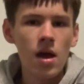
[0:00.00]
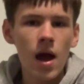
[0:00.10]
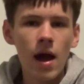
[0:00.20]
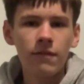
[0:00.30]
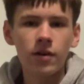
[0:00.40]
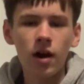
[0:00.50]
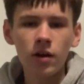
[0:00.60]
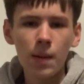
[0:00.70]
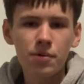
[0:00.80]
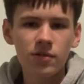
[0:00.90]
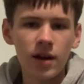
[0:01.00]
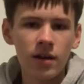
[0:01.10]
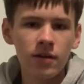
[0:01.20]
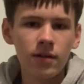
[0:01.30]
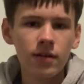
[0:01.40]
However,
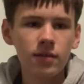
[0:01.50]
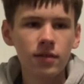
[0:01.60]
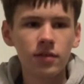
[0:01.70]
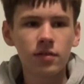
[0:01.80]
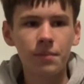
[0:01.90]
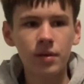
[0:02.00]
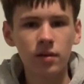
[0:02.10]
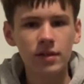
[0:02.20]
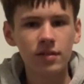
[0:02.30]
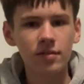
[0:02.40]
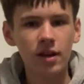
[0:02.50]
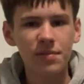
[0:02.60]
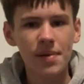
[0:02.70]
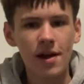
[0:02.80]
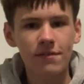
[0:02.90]
unupgraded, this ability is not
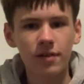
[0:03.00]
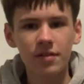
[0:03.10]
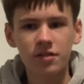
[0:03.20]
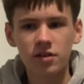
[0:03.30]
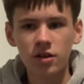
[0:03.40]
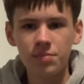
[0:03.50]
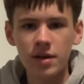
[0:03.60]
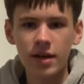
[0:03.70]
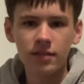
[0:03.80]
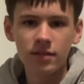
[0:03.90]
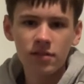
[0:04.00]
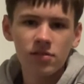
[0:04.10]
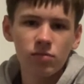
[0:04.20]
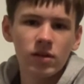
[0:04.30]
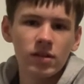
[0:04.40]
as powerful as it could be, and this
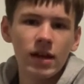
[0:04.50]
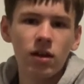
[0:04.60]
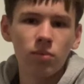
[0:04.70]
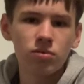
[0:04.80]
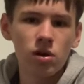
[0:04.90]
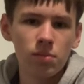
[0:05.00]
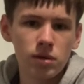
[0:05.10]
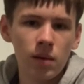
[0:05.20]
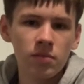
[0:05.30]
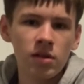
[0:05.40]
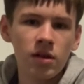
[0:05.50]
is where the Anal Probe comes